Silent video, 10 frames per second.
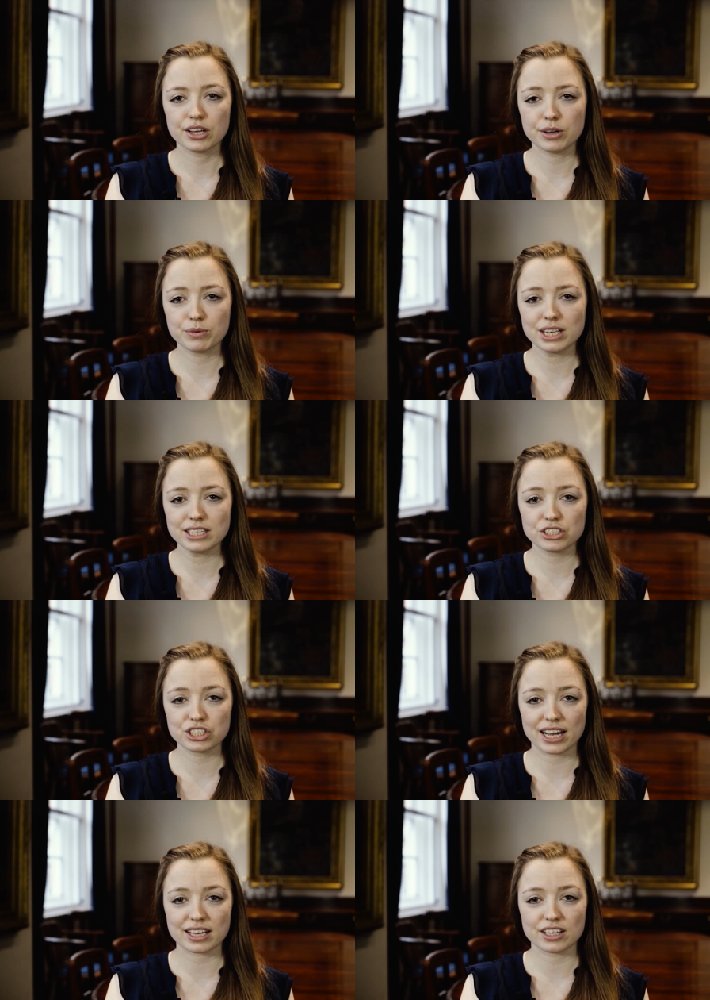You will need to
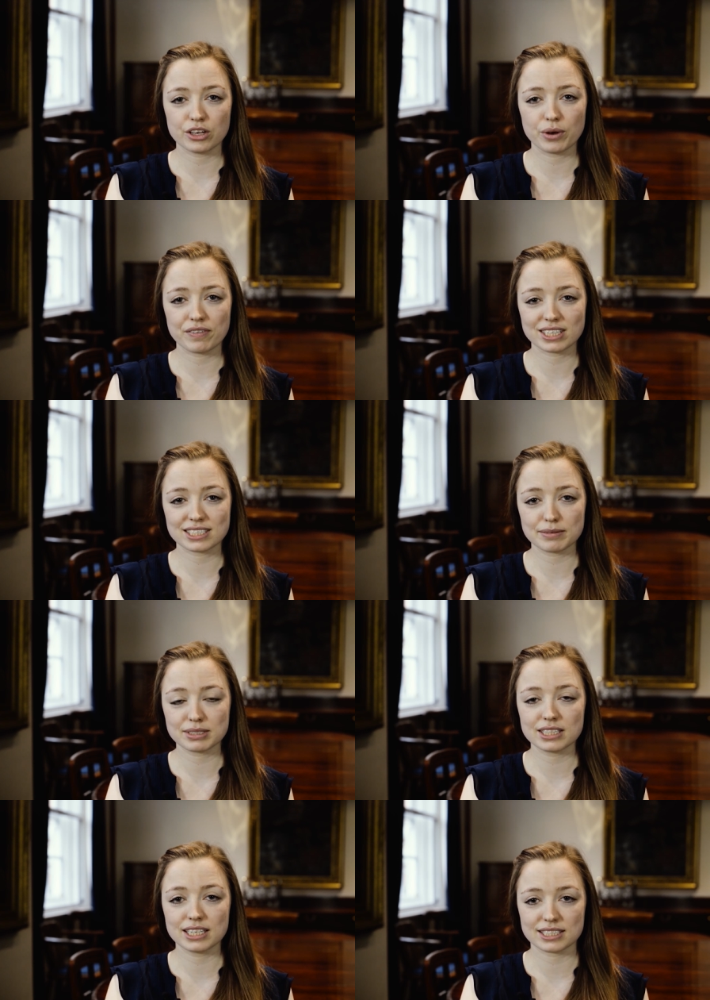check that you have
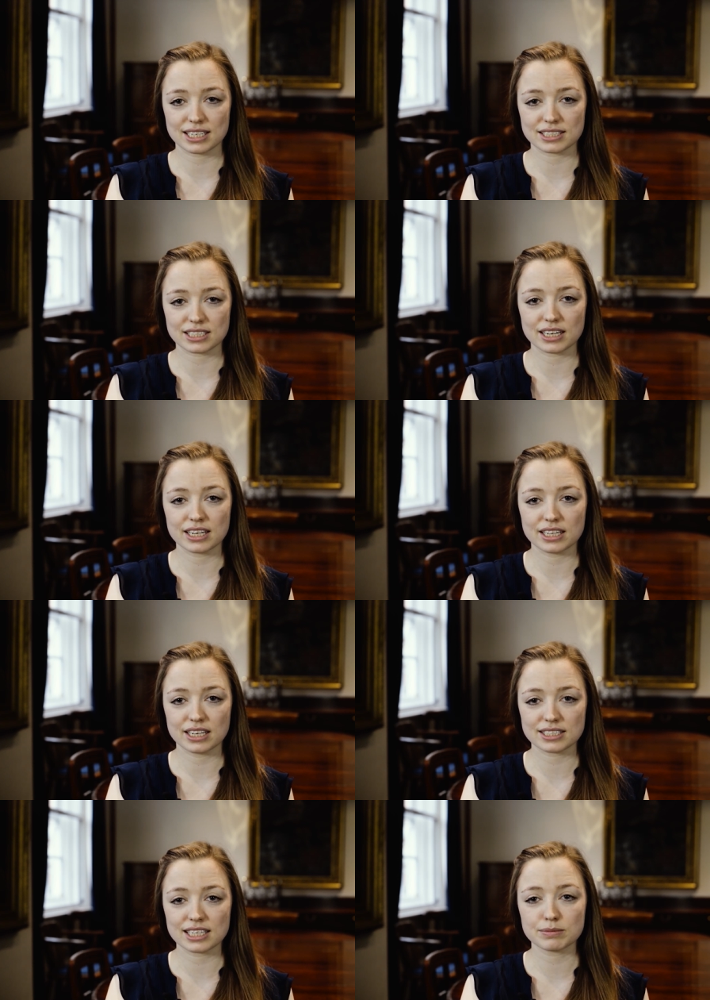accepted the assessor in the
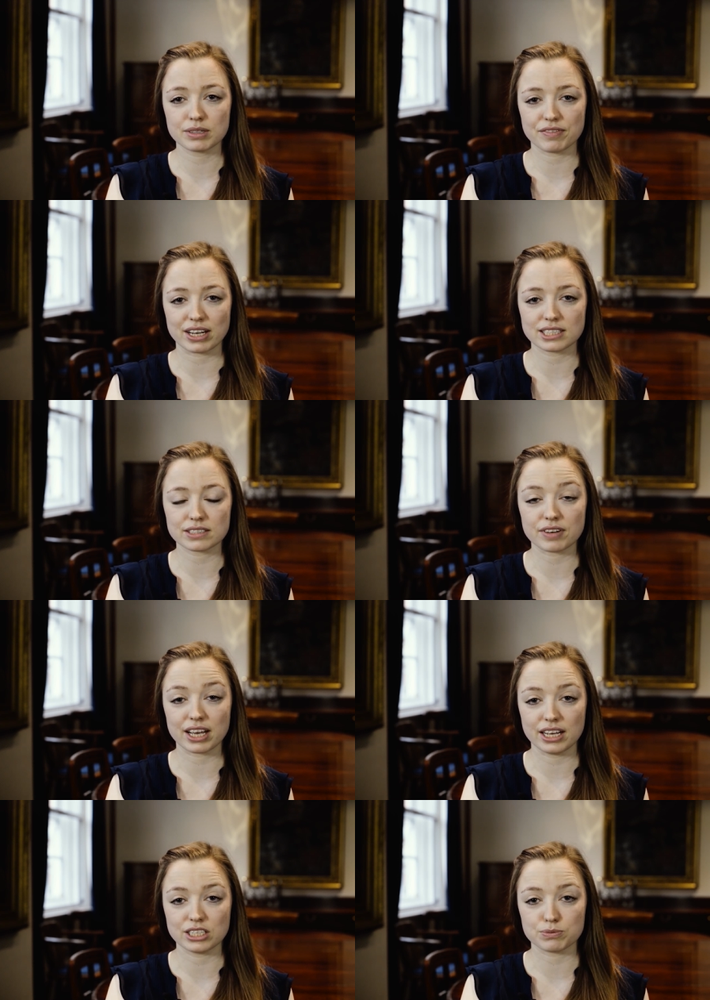assessment events for
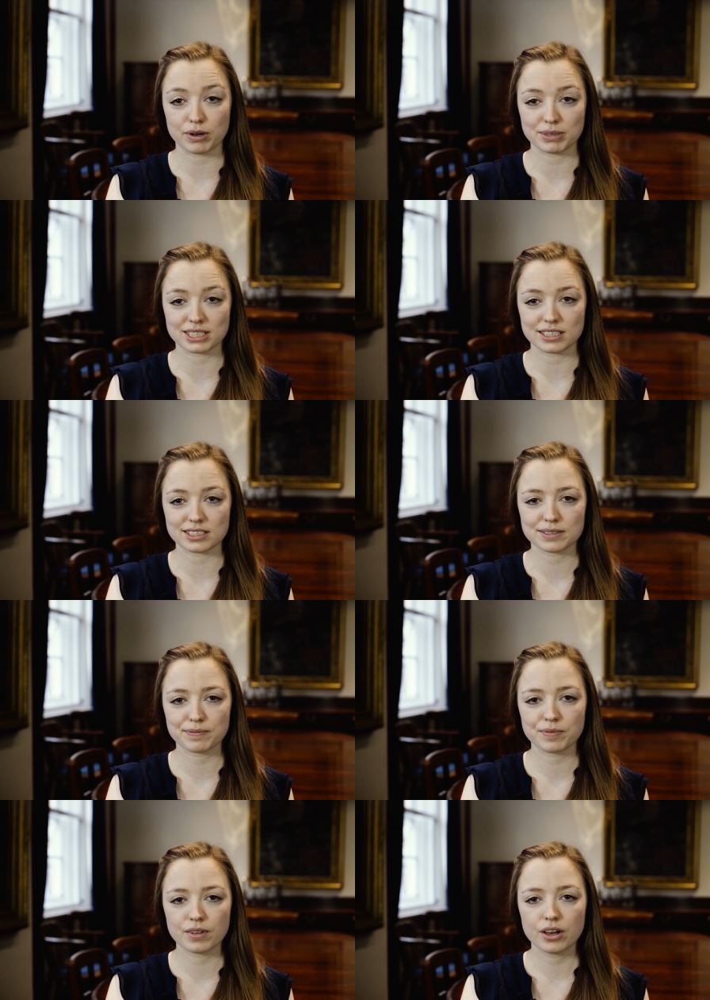each premises.
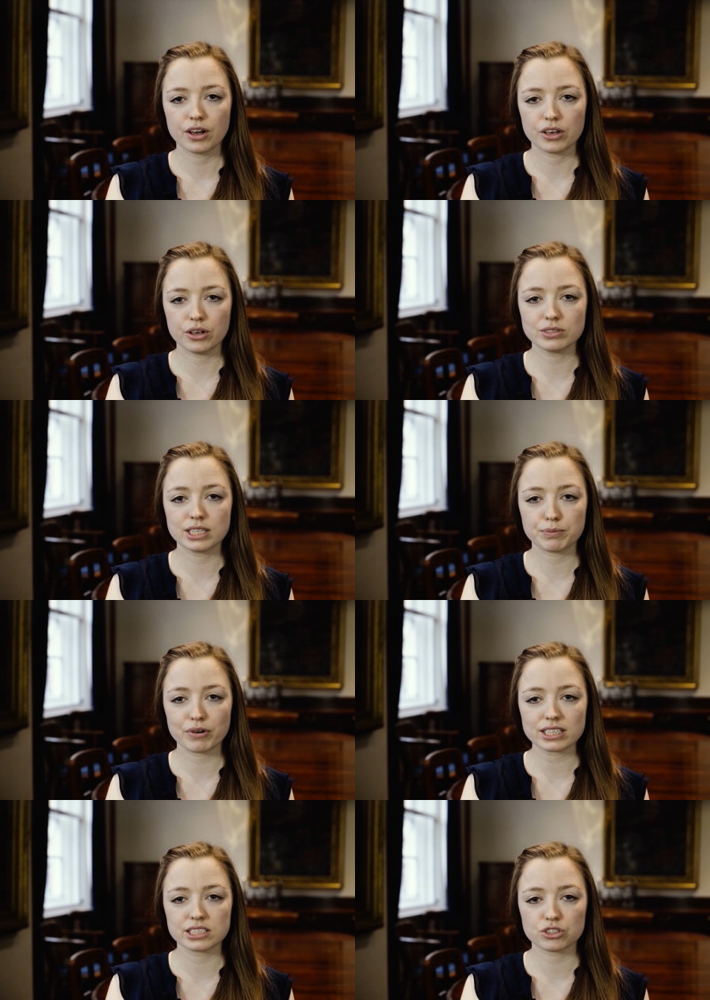Use the
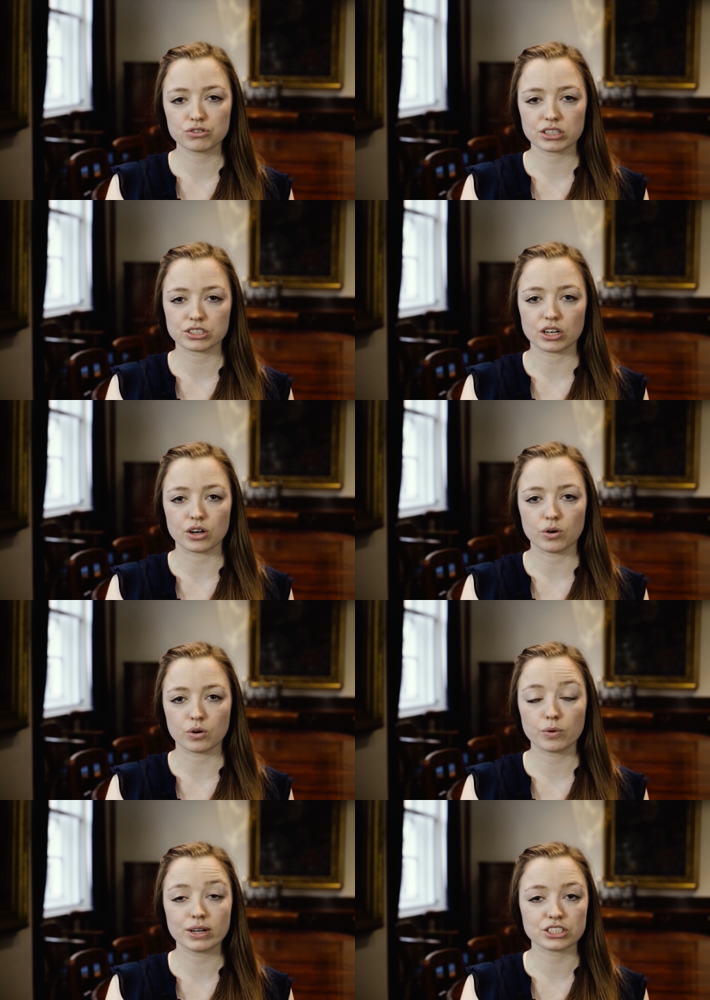practice structure or
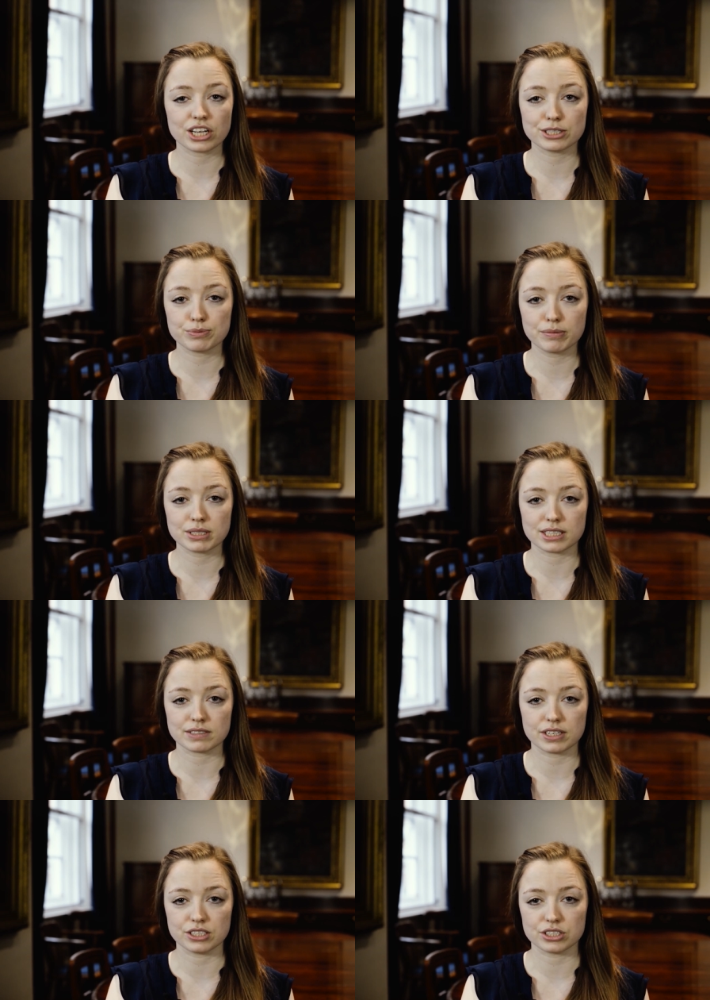quick change premises
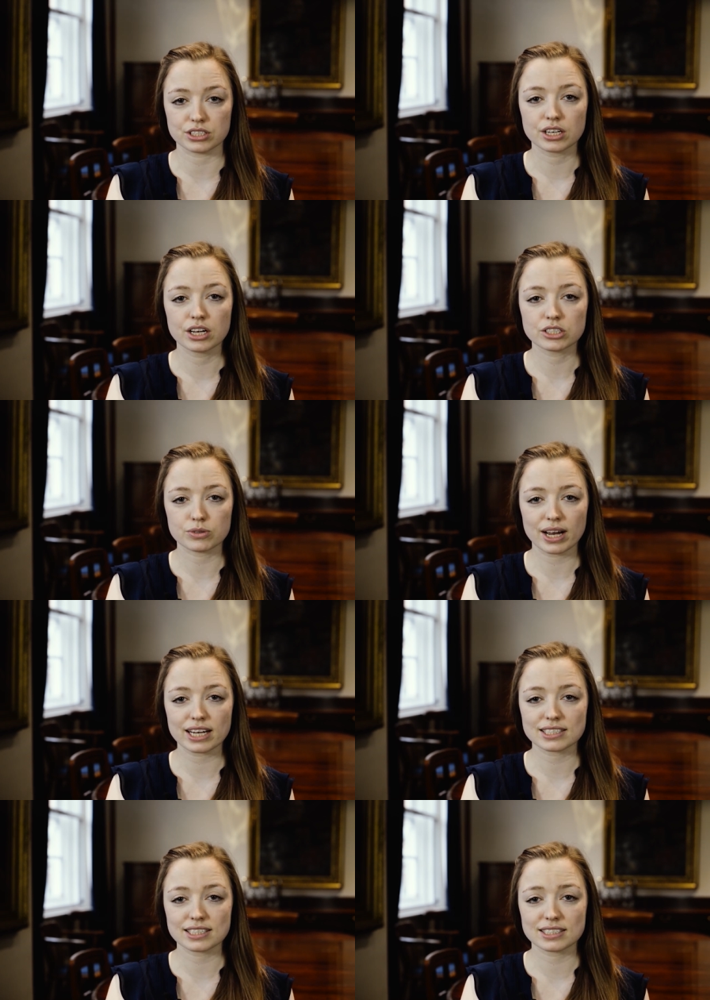features to
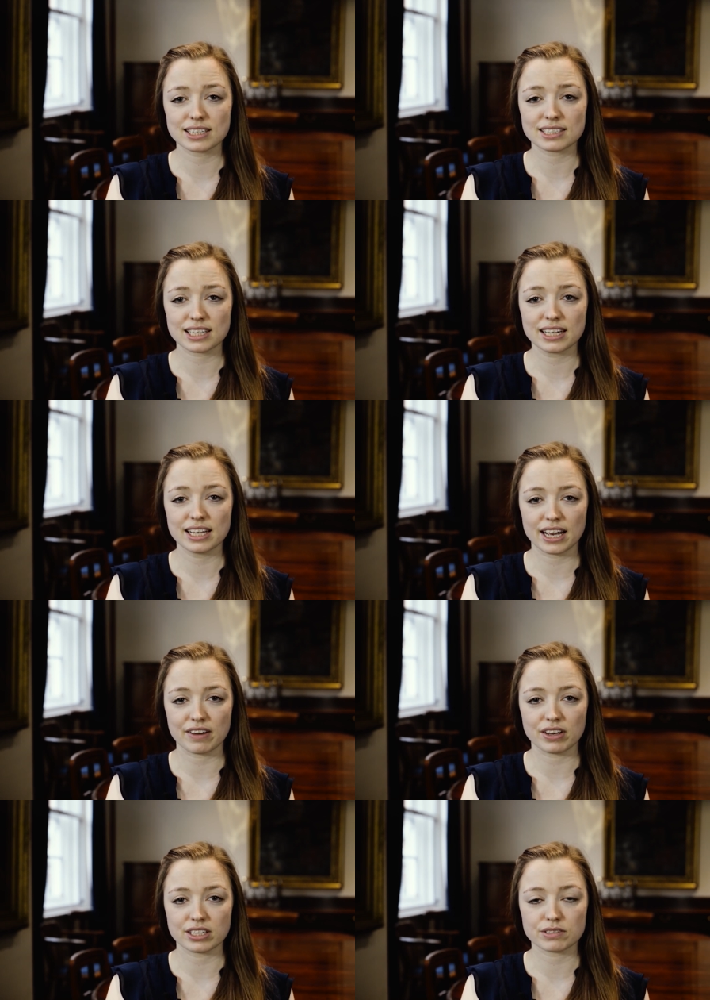access the Stanley
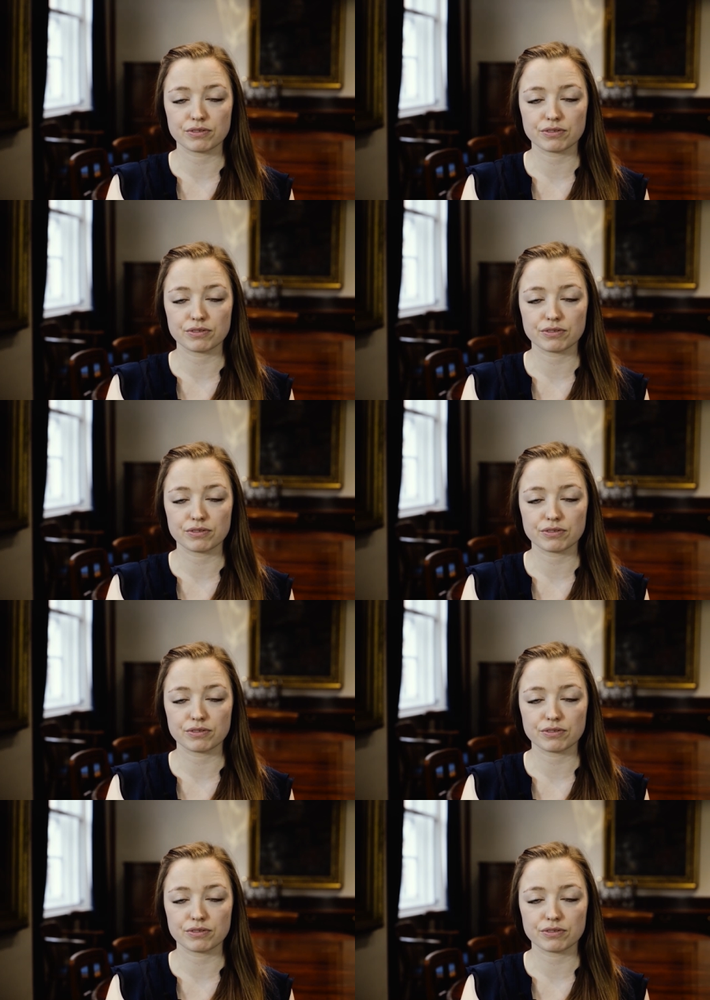areas